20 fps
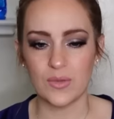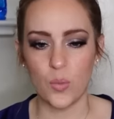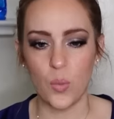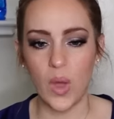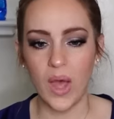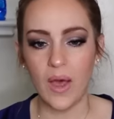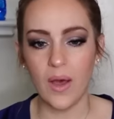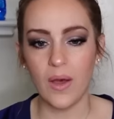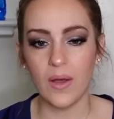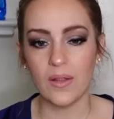
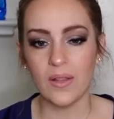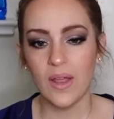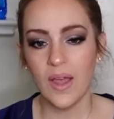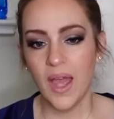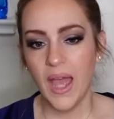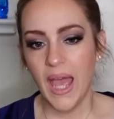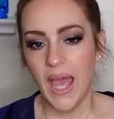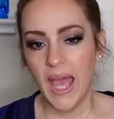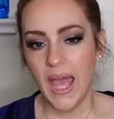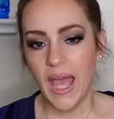well,
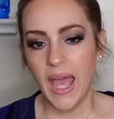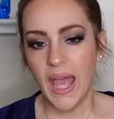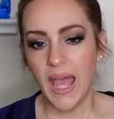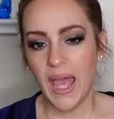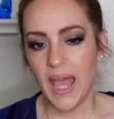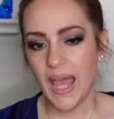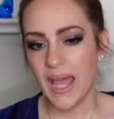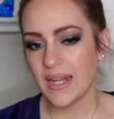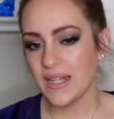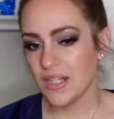
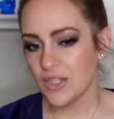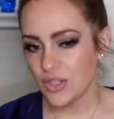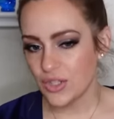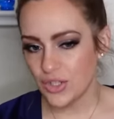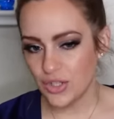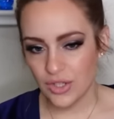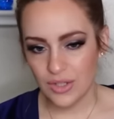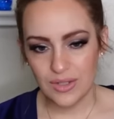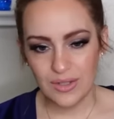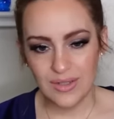and it
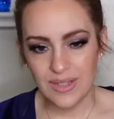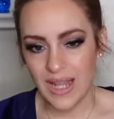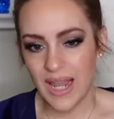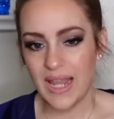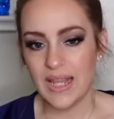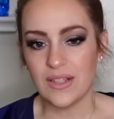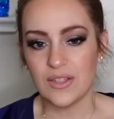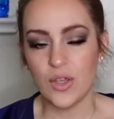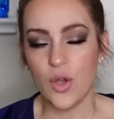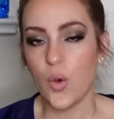just
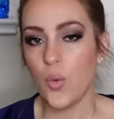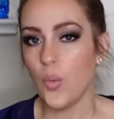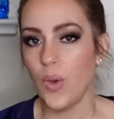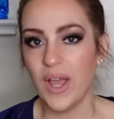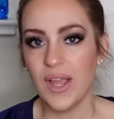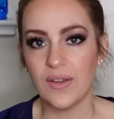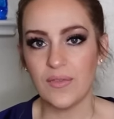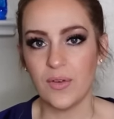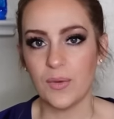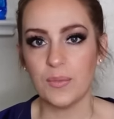takes
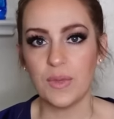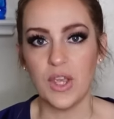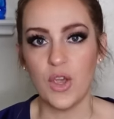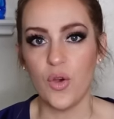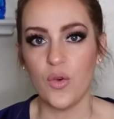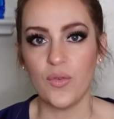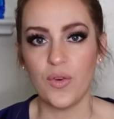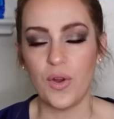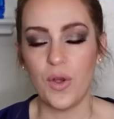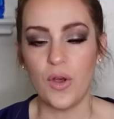away from the
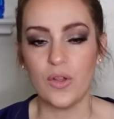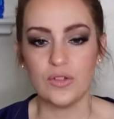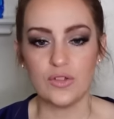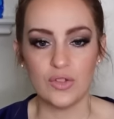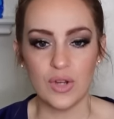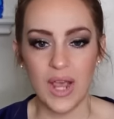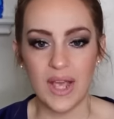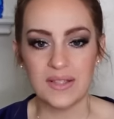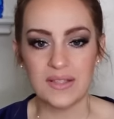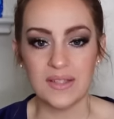overall
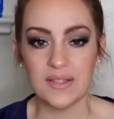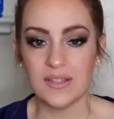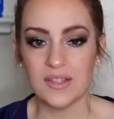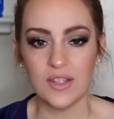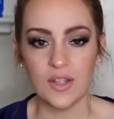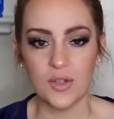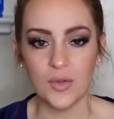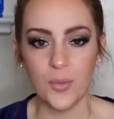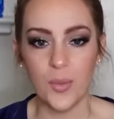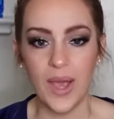dress and
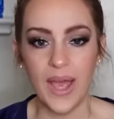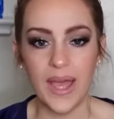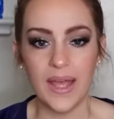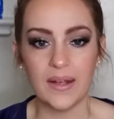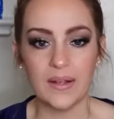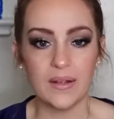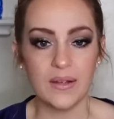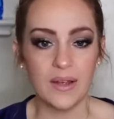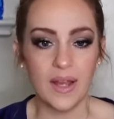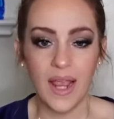
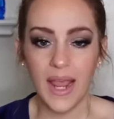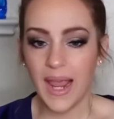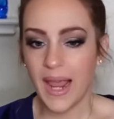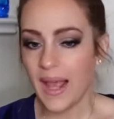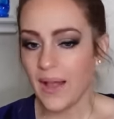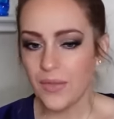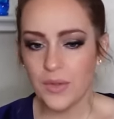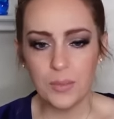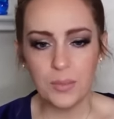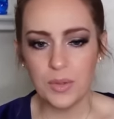silhouette
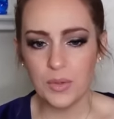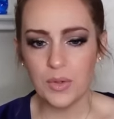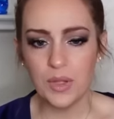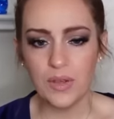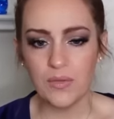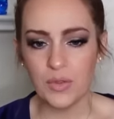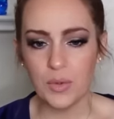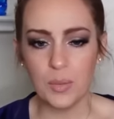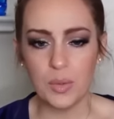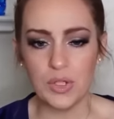and the beauty
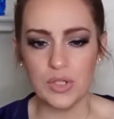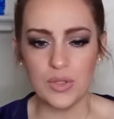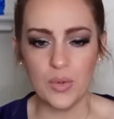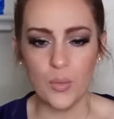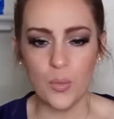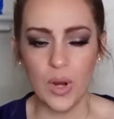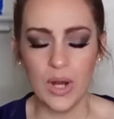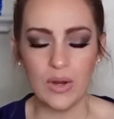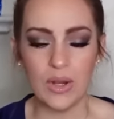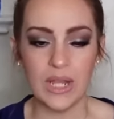of the person
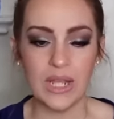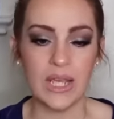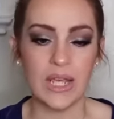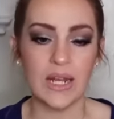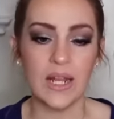wearing it.